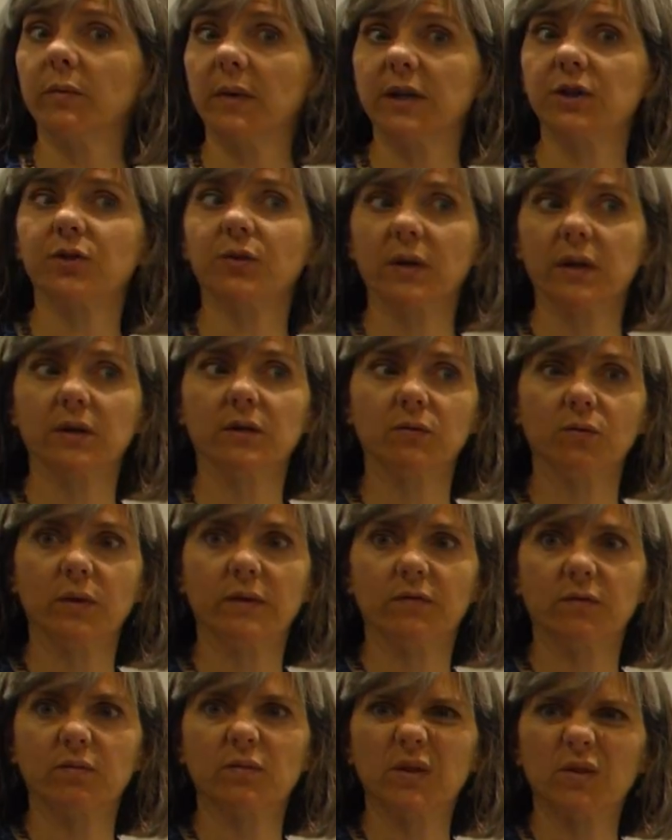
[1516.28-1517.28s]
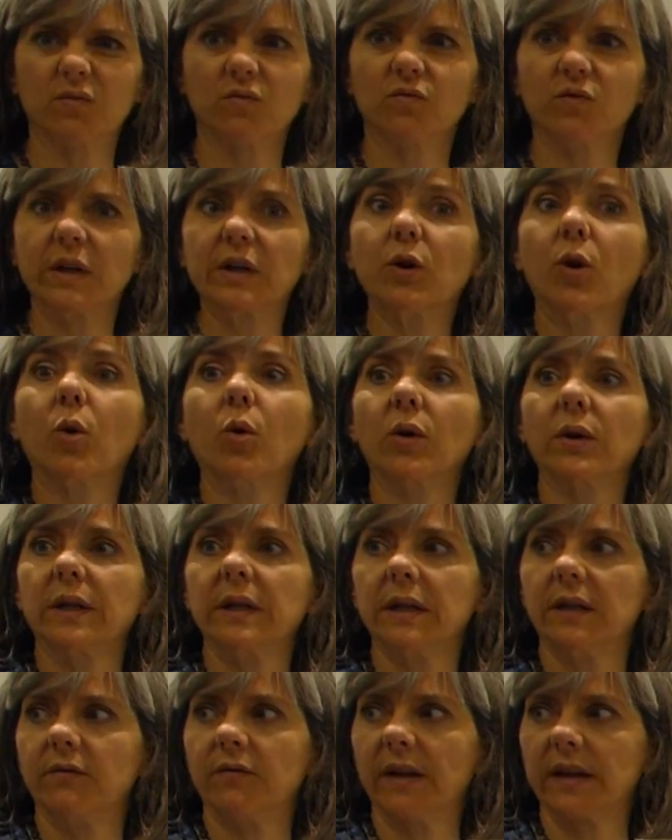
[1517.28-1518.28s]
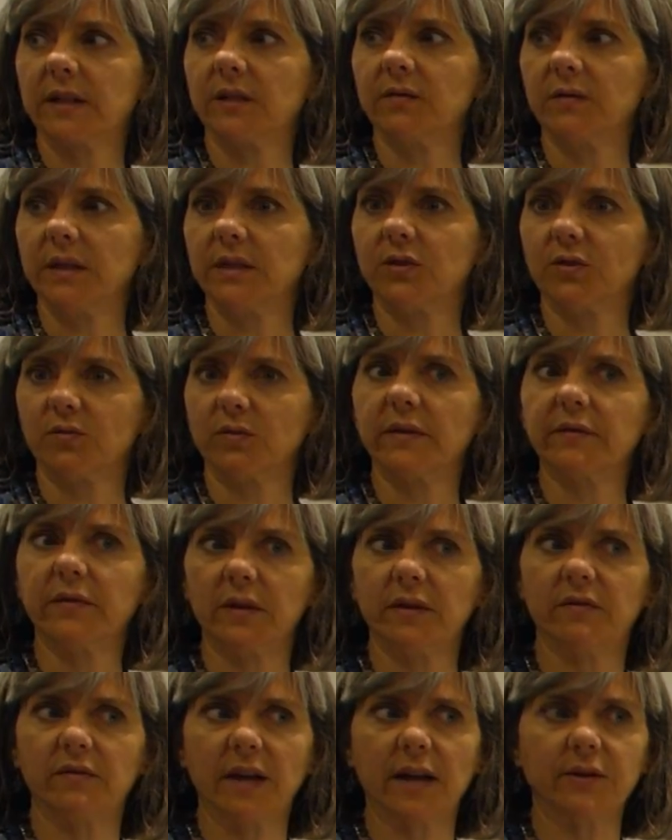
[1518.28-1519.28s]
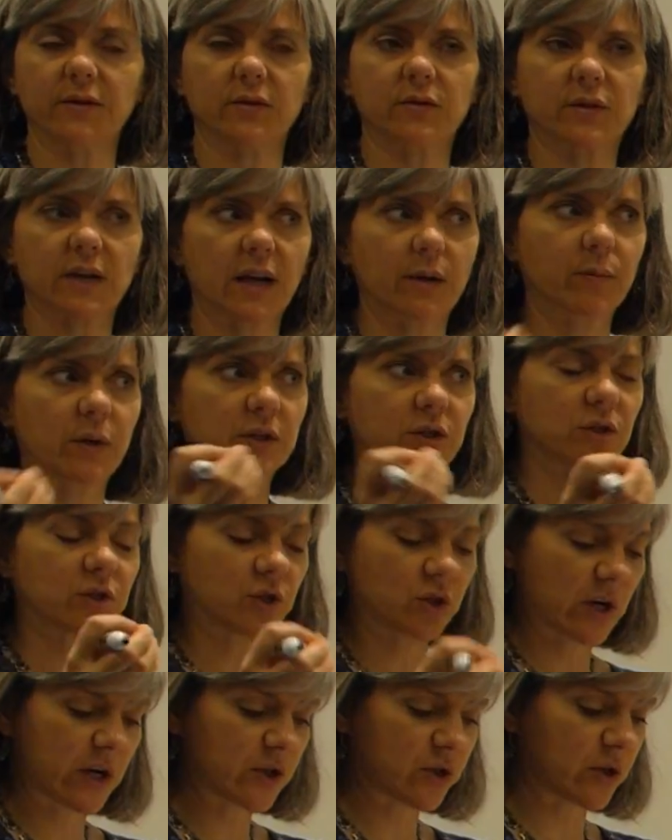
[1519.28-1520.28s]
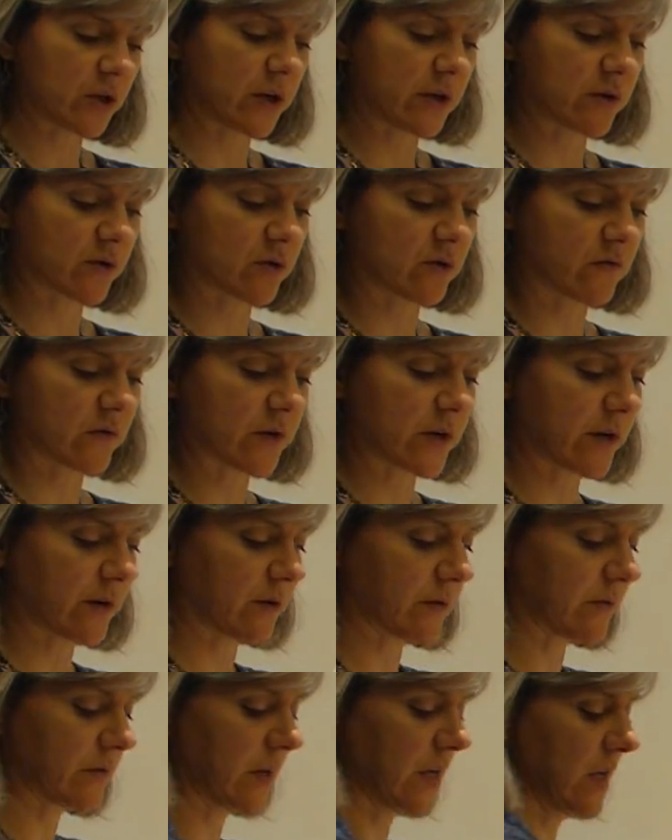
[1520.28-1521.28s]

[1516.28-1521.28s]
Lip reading: measuring it, we've recorded effectively derivative values. How much is changing year over year?